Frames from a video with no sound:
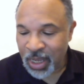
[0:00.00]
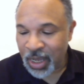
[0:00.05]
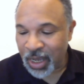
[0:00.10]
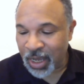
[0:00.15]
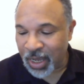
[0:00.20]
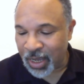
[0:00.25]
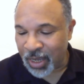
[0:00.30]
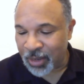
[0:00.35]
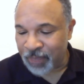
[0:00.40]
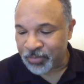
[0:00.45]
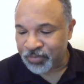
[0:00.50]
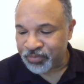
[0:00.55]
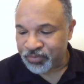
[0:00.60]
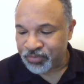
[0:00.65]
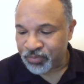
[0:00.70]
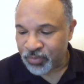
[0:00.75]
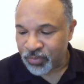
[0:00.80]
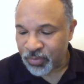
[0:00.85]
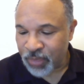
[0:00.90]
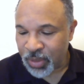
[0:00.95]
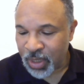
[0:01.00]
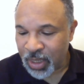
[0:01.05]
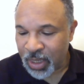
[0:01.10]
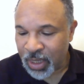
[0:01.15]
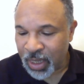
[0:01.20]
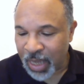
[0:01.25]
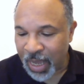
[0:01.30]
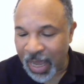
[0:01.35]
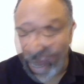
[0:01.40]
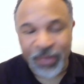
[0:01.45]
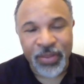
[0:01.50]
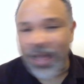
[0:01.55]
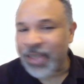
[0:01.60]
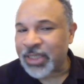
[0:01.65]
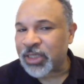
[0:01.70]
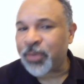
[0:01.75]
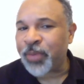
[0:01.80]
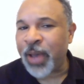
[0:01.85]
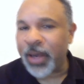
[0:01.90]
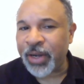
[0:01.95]
And
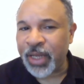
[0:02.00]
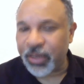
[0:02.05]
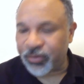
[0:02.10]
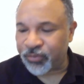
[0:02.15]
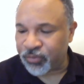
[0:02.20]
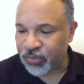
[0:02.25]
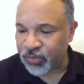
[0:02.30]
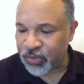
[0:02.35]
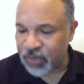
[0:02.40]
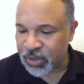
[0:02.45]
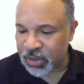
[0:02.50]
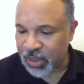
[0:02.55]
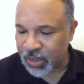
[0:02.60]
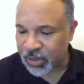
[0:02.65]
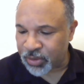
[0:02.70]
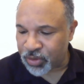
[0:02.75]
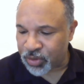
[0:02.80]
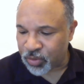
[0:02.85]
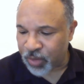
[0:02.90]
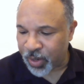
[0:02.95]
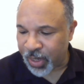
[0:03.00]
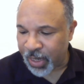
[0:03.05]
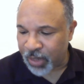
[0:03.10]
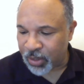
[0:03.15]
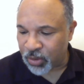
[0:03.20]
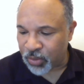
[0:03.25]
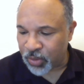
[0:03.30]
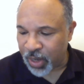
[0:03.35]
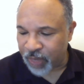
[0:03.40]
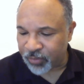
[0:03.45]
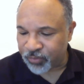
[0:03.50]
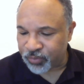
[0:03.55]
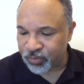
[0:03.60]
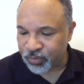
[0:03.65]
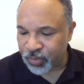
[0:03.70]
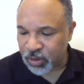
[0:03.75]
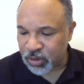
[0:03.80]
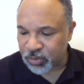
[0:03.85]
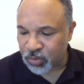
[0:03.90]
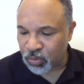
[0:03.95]
that's about it for The Slender Thread. I don't have
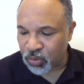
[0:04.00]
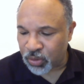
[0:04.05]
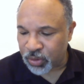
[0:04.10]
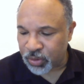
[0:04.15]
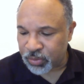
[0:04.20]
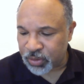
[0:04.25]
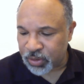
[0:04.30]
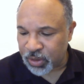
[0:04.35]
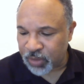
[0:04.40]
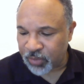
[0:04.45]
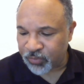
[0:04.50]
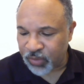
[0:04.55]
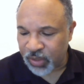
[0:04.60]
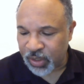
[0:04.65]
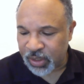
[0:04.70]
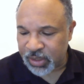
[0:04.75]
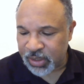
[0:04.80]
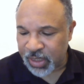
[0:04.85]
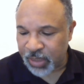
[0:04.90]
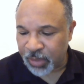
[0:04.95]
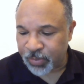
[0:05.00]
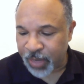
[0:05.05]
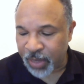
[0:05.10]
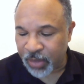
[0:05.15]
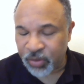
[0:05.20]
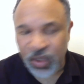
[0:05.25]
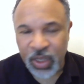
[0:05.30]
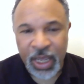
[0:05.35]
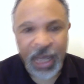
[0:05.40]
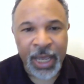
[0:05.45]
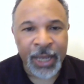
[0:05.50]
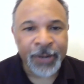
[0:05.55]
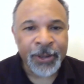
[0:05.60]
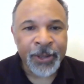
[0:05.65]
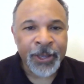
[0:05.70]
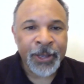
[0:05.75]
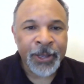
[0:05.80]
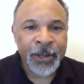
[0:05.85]
much more significant to say about that.